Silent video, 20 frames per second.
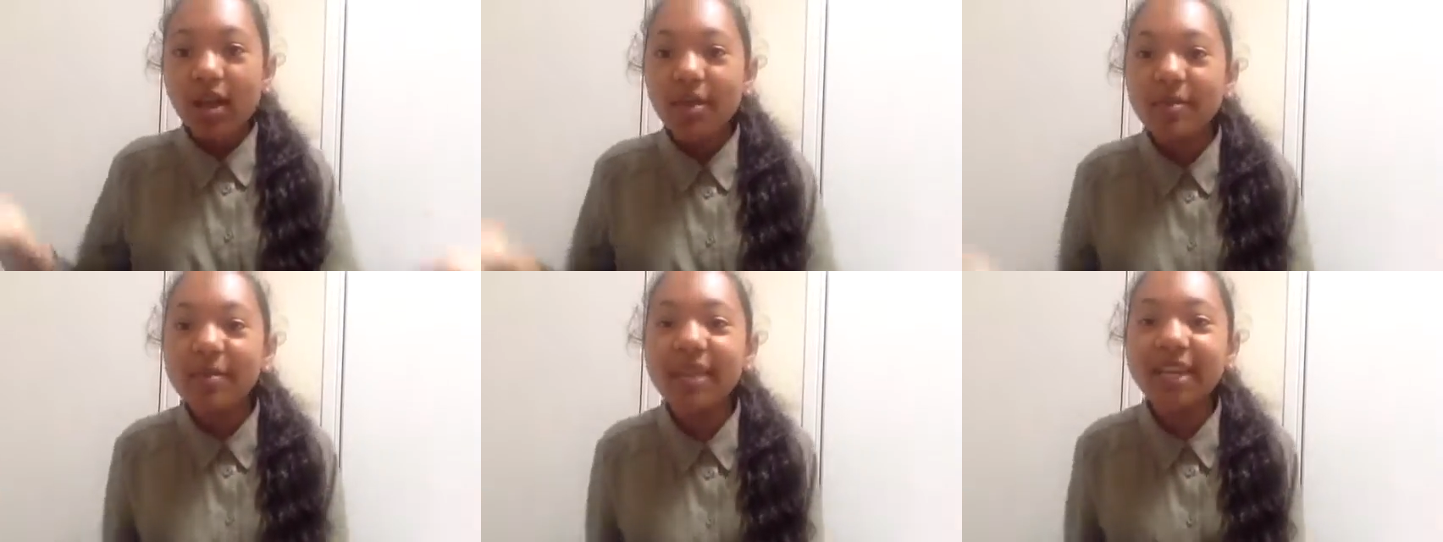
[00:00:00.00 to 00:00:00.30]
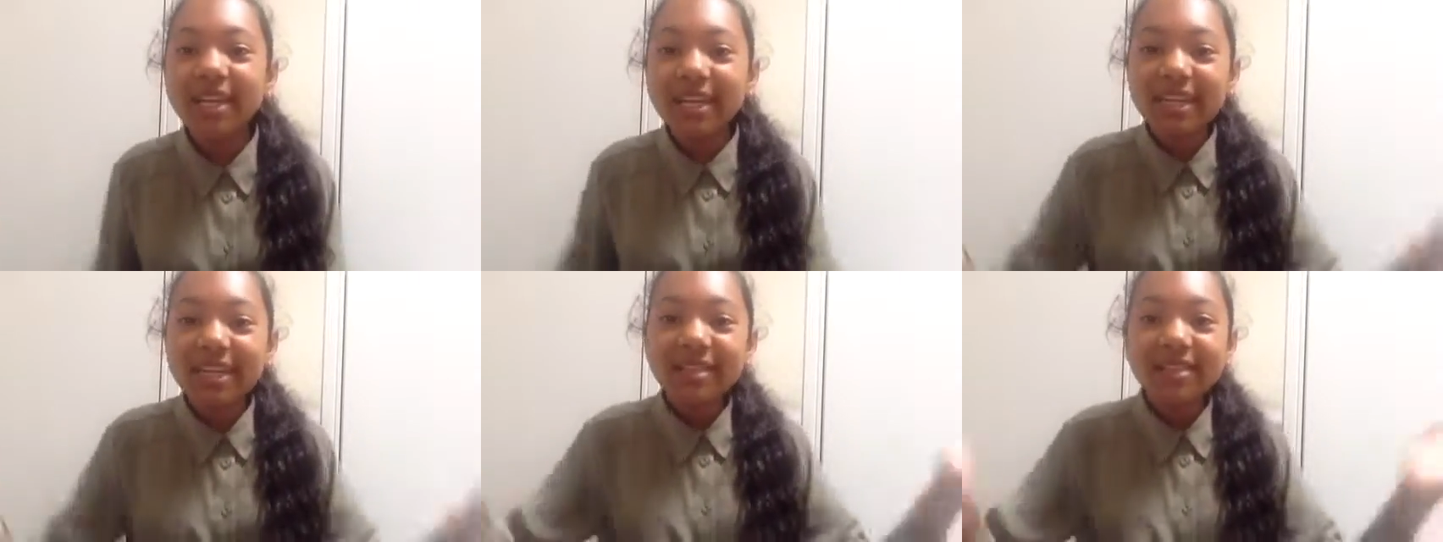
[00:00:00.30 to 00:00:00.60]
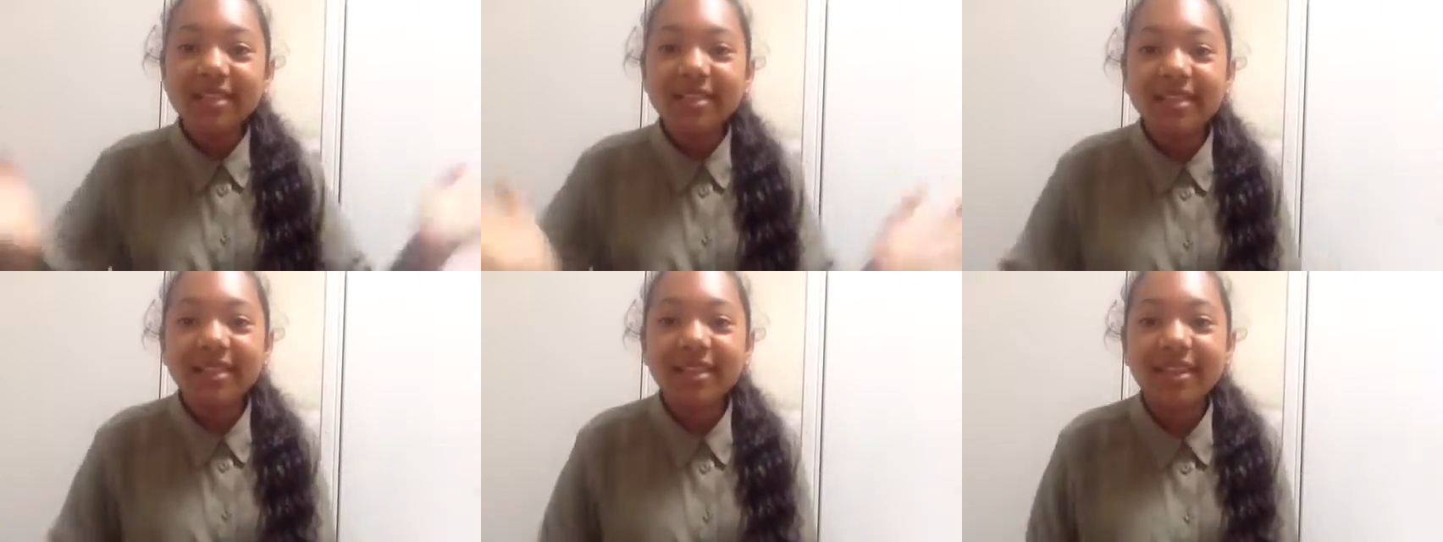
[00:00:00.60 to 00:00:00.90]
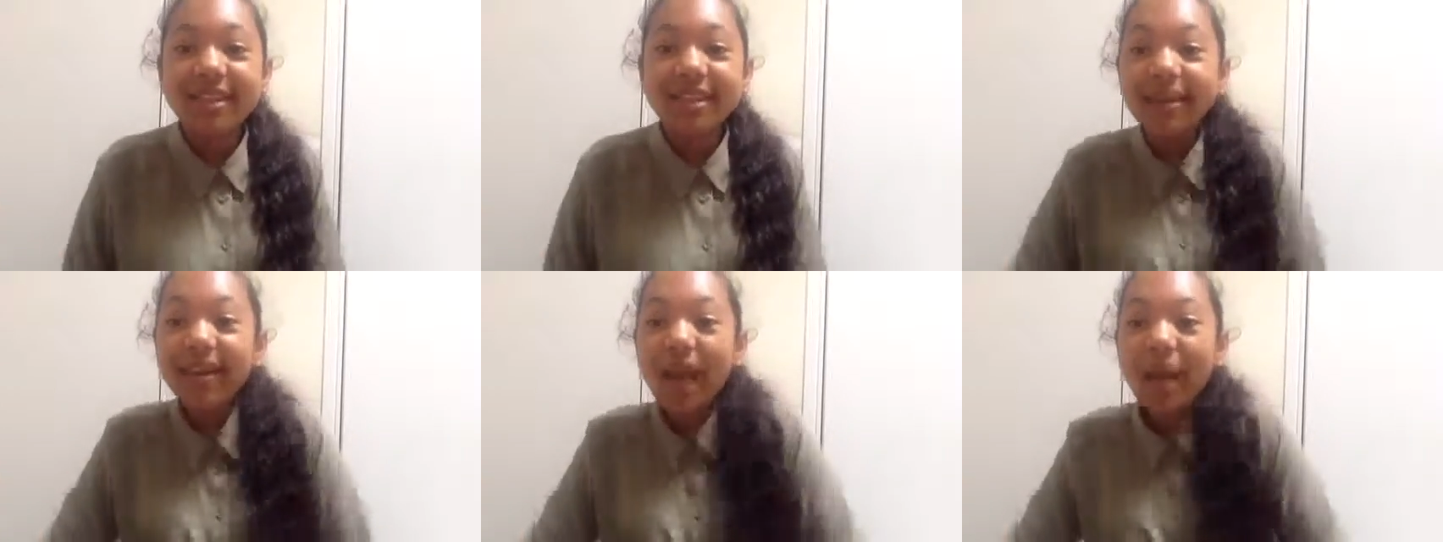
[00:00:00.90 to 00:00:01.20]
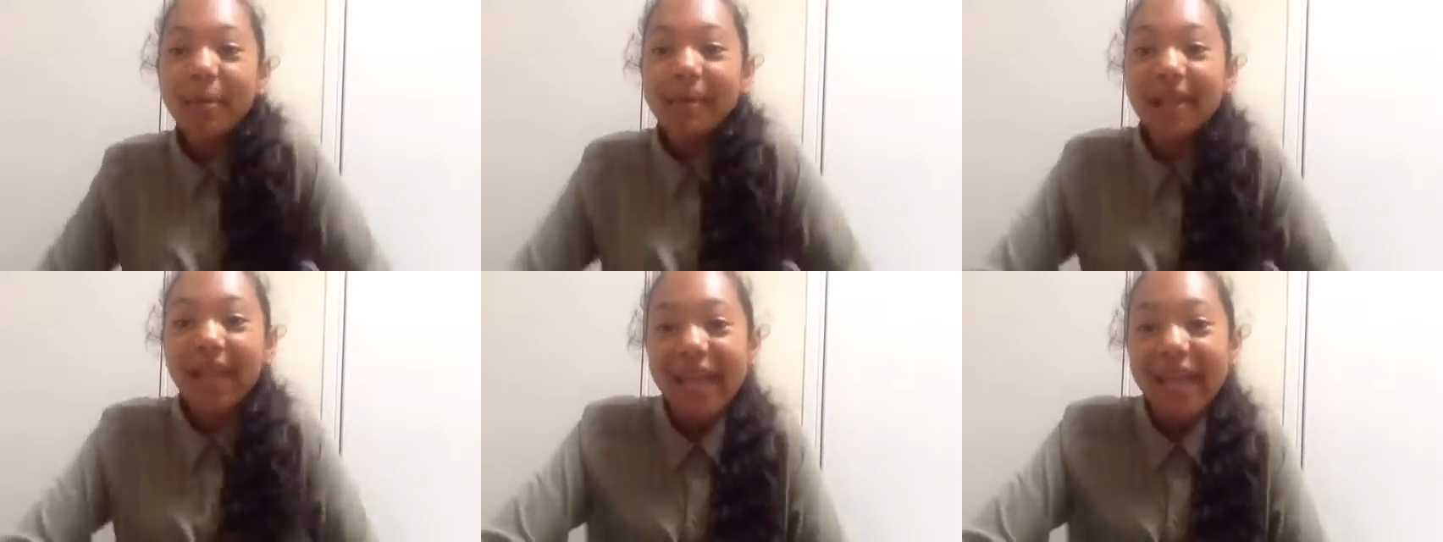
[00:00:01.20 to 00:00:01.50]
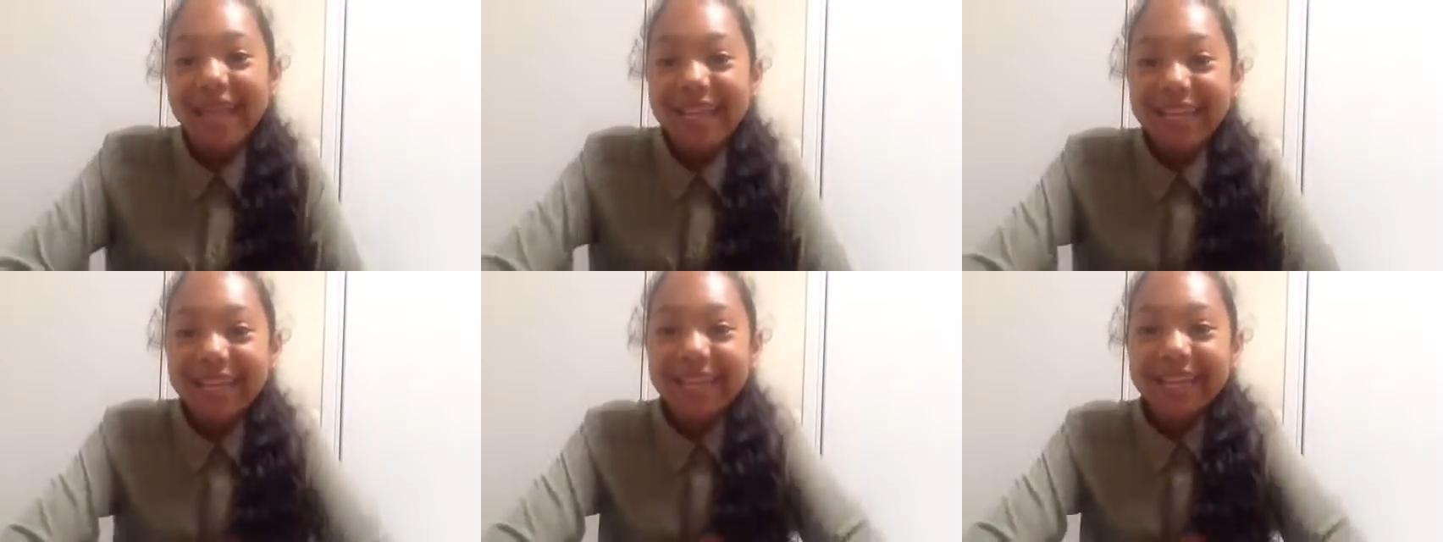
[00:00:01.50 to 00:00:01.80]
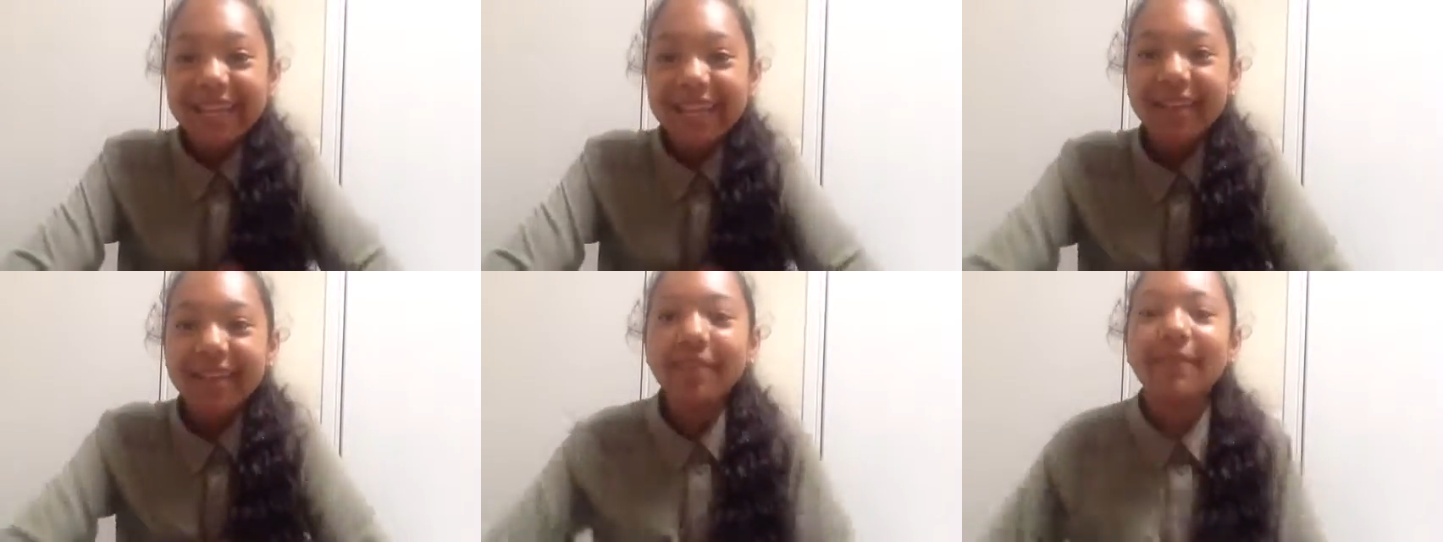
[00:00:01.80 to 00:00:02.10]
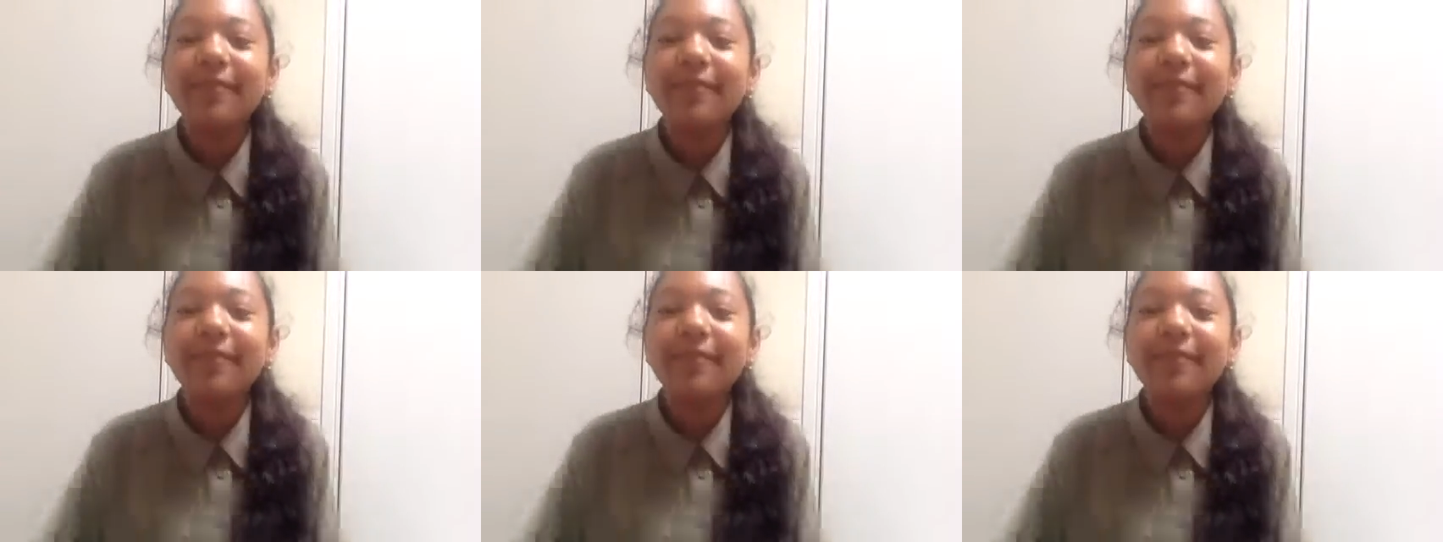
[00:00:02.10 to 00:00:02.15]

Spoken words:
a Millie's cupcake,